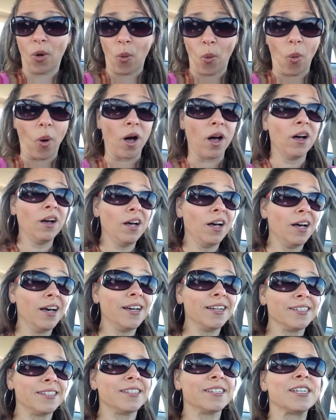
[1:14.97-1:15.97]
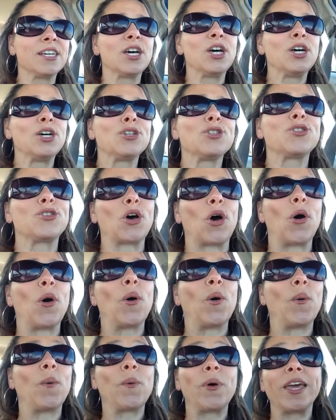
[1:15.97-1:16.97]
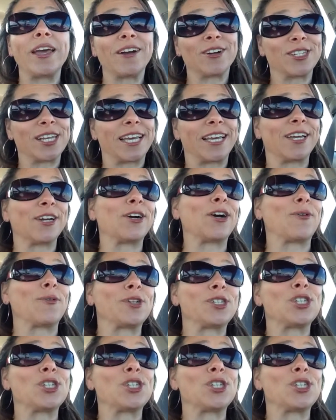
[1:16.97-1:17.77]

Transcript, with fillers: What? So we are taking her,